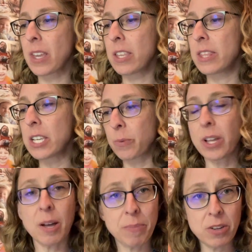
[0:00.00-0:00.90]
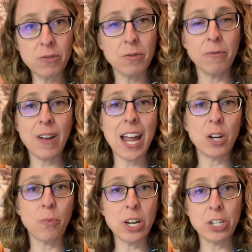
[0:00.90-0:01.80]
this will help you
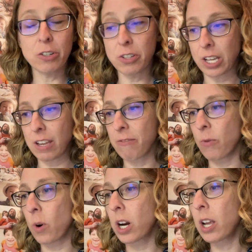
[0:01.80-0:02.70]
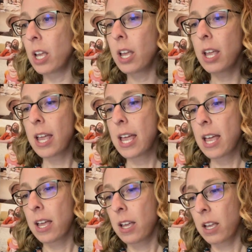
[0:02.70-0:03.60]
find what you're looking for.
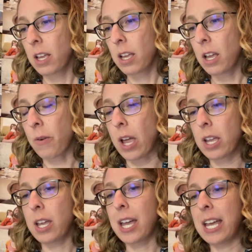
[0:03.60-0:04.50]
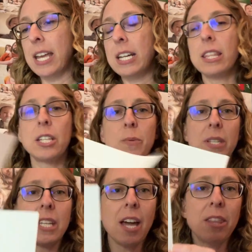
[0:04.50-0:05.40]
Okay, and this
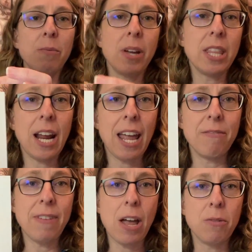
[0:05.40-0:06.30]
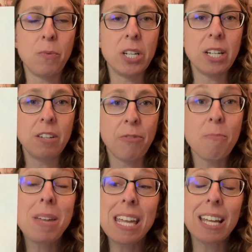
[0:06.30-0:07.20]
was the other one that I had found, which for
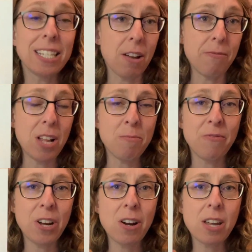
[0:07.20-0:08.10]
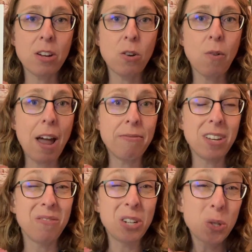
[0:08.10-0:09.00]
me is helpful. I'm a very
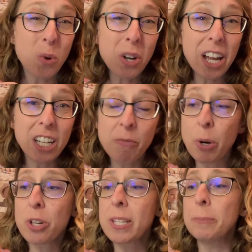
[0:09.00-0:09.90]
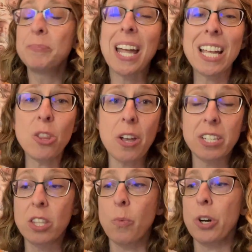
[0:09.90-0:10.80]
graphic, visual kind of person. I get
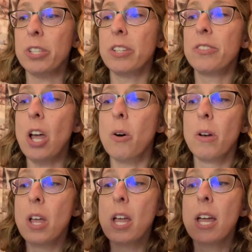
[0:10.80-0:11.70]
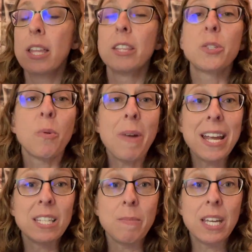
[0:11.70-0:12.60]
lost in the words. So this
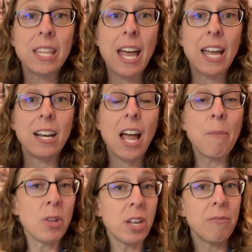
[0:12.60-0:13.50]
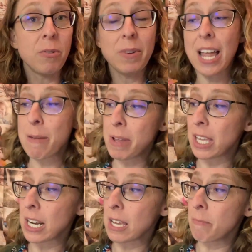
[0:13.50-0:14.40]
reminds me that I'm looking for
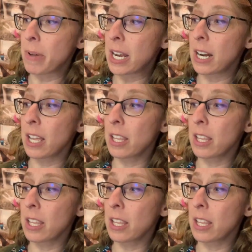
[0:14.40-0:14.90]
reliability, but